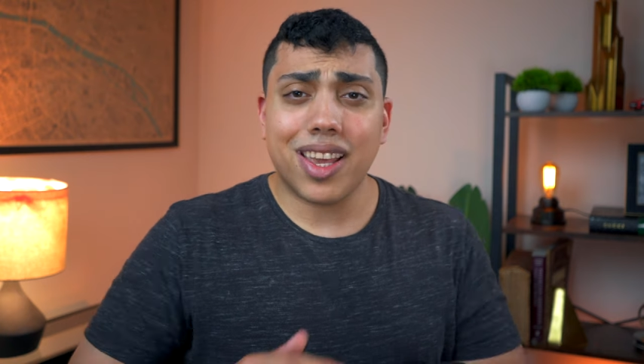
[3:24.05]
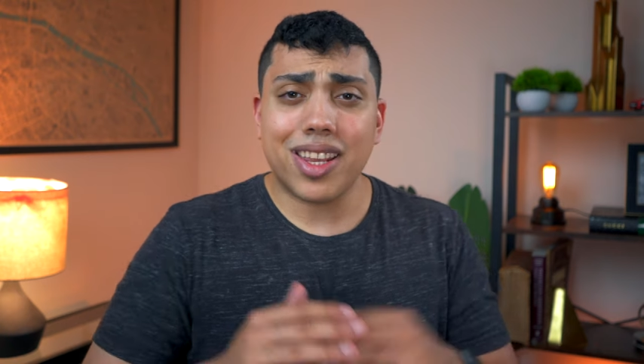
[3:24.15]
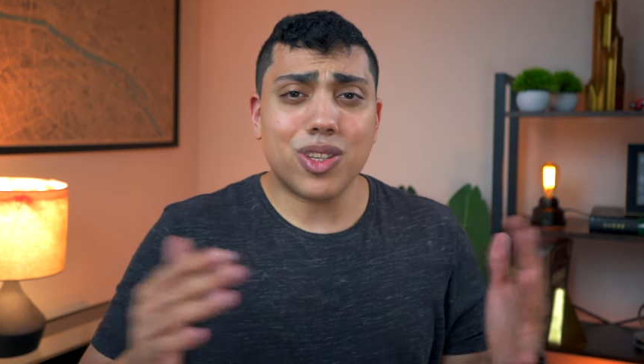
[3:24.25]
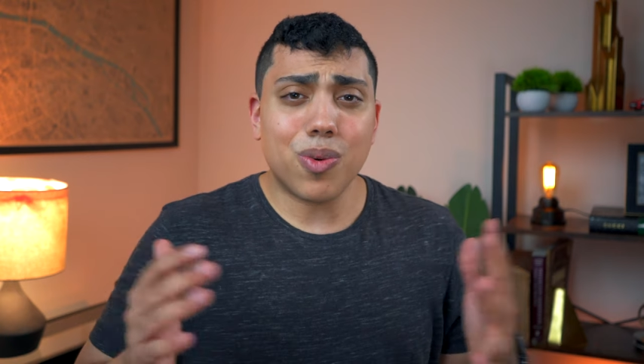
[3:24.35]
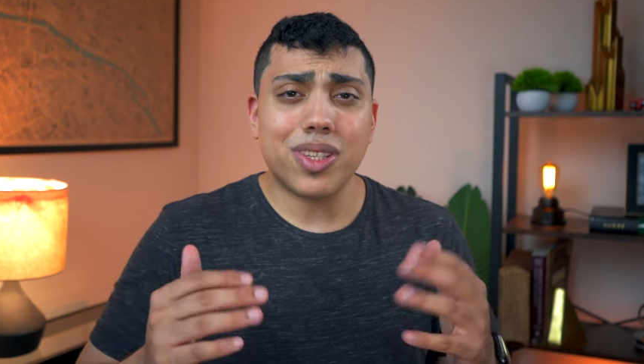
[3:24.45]
And
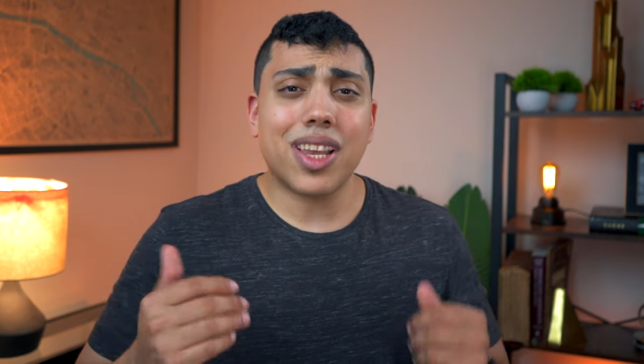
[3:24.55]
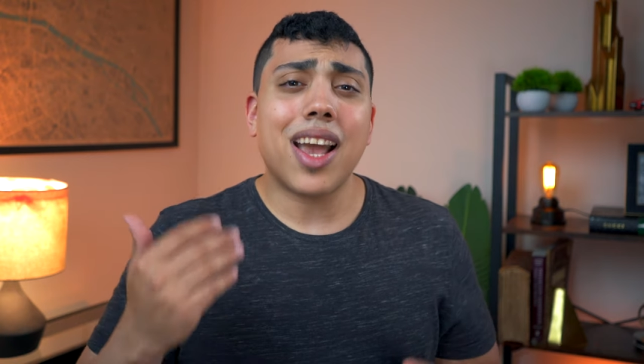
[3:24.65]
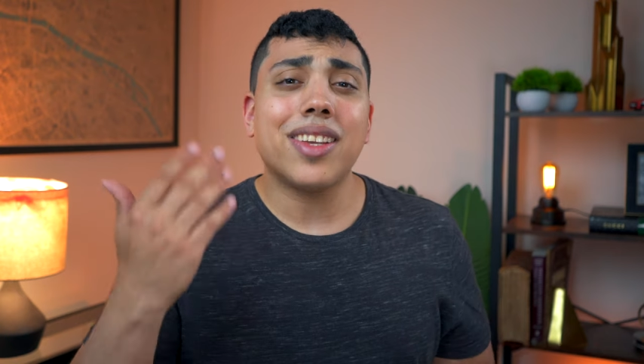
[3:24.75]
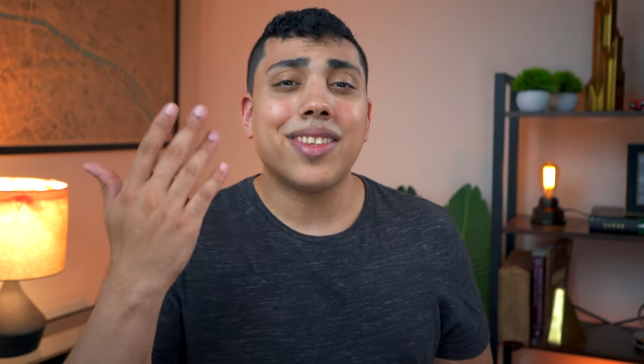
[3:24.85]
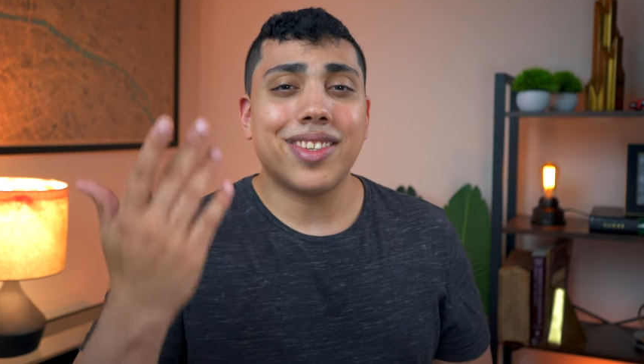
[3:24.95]
as always,
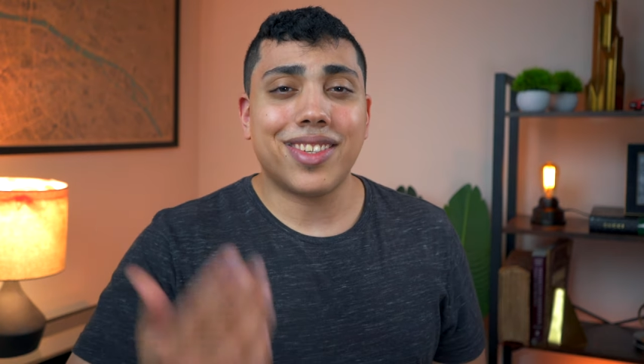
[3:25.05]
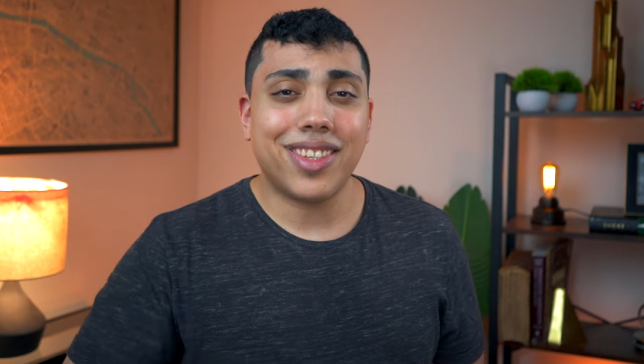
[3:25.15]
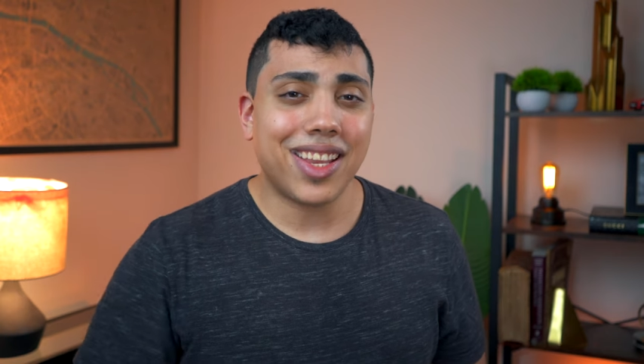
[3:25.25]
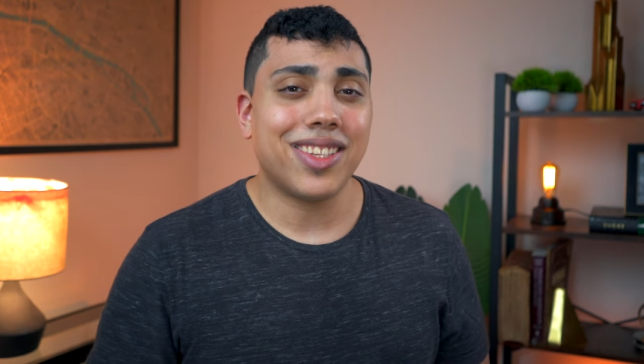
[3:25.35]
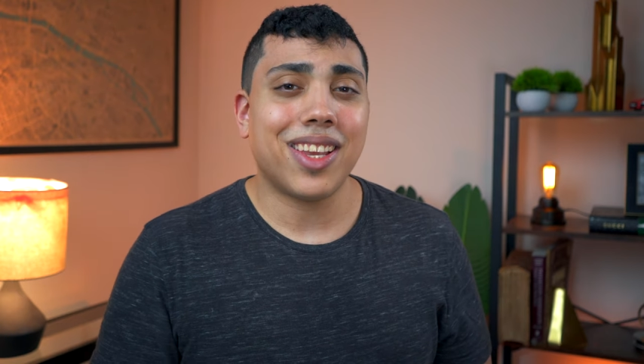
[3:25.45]
guys,
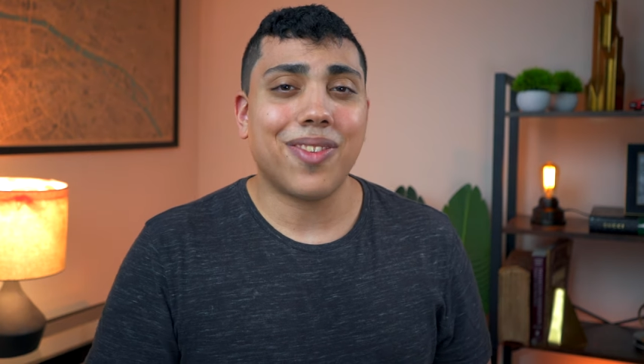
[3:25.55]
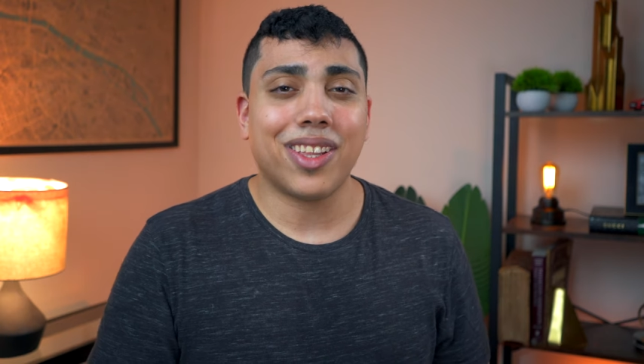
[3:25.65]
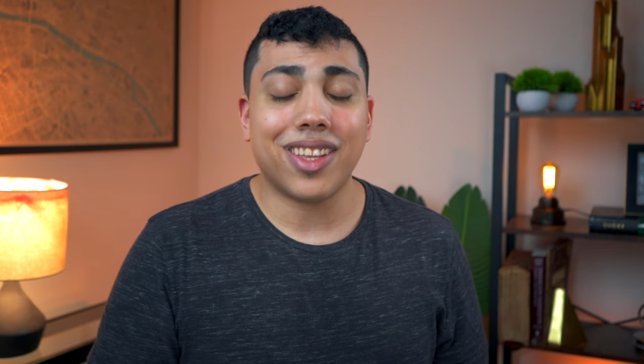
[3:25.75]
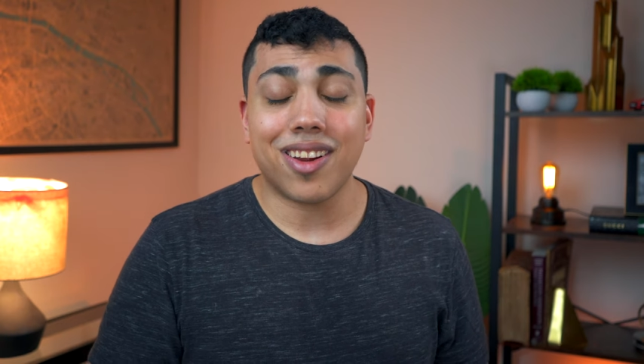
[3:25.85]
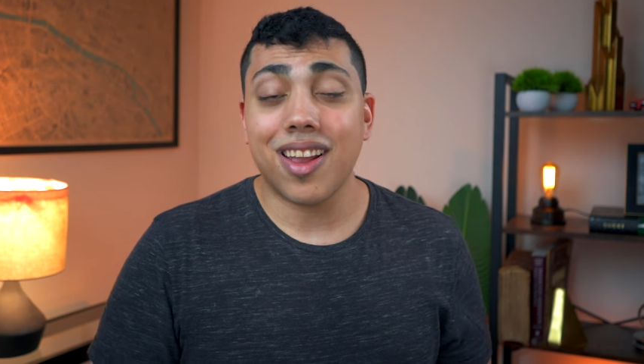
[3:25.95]
stay safe
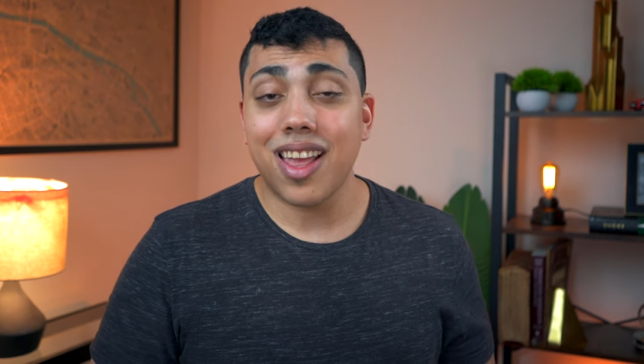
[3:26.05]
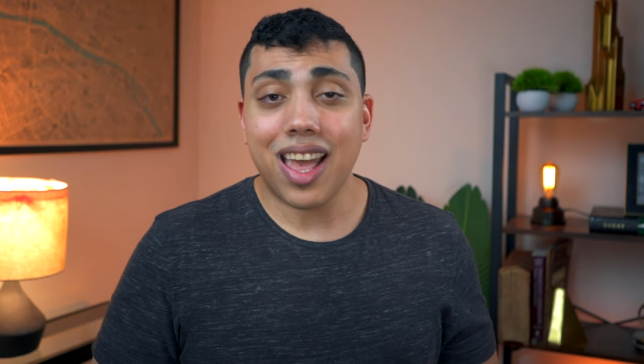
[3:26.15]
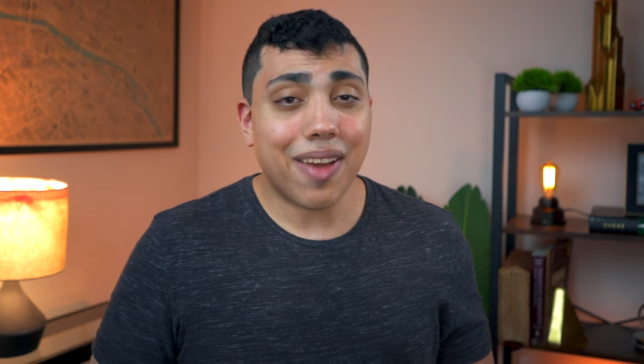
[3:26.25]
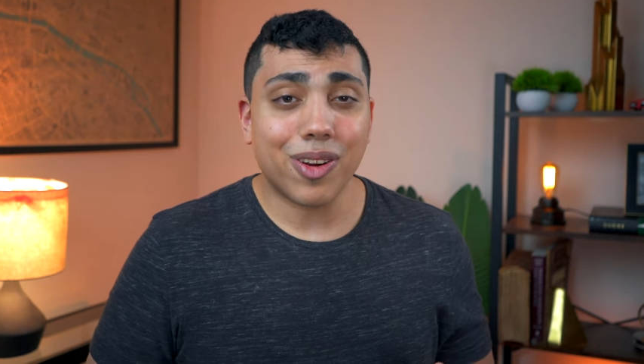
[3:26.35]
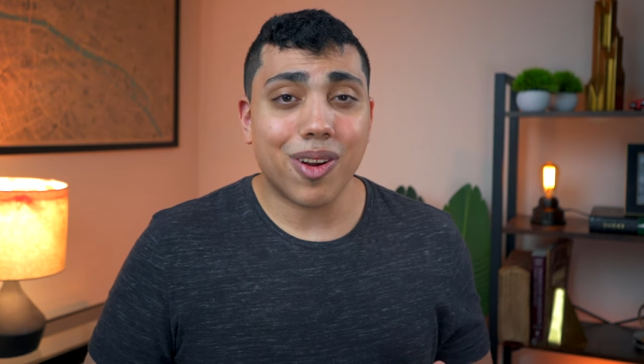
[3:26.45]
out there.
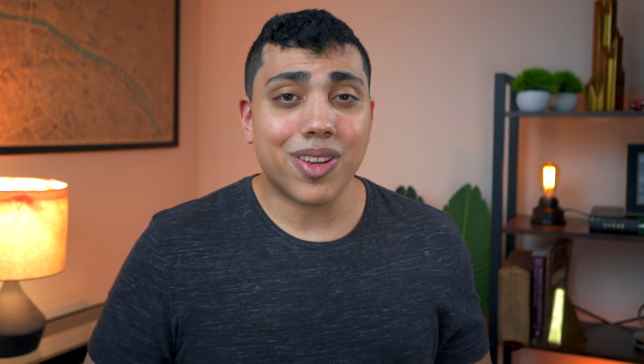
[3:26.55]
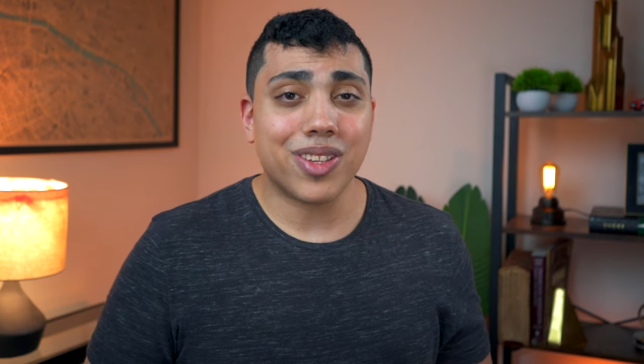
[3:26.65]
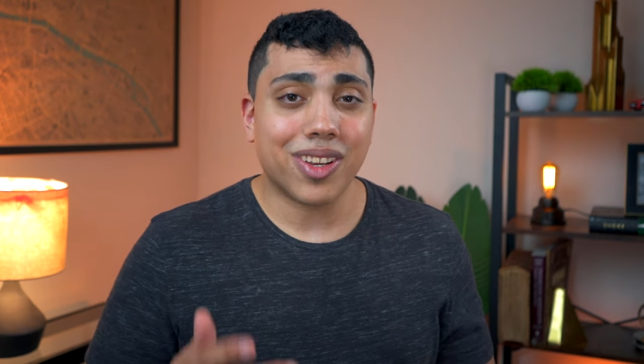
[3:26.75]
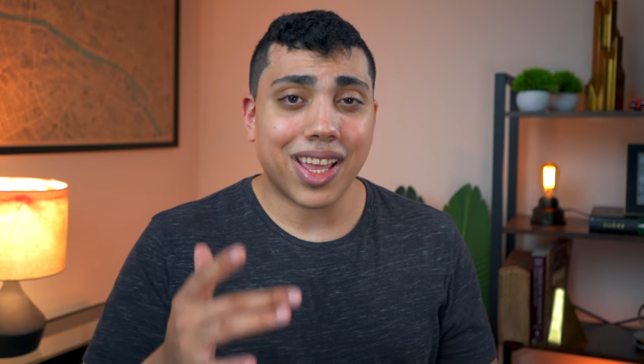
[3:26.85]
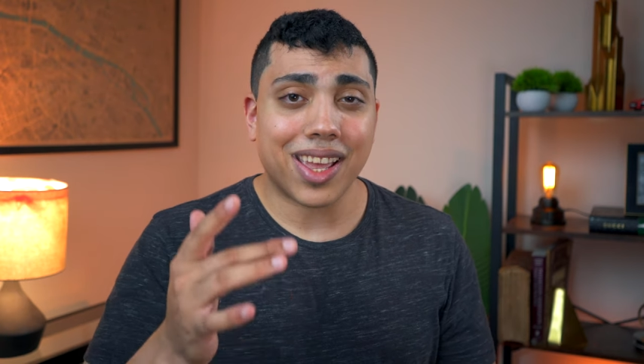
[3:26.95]
Have a great
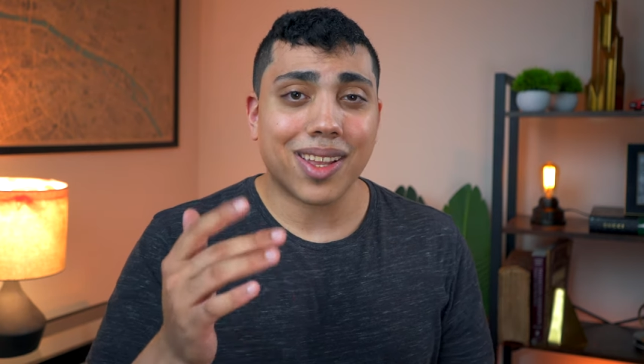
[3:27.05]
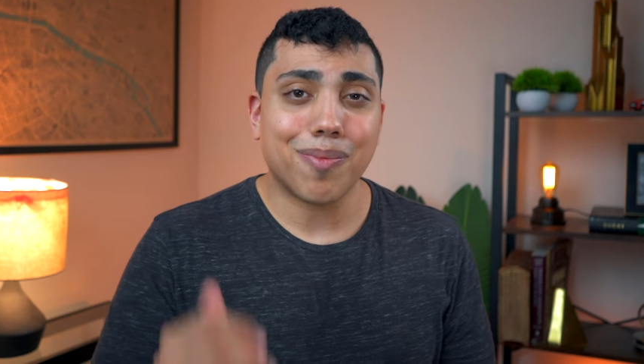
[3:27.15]
rest of your day.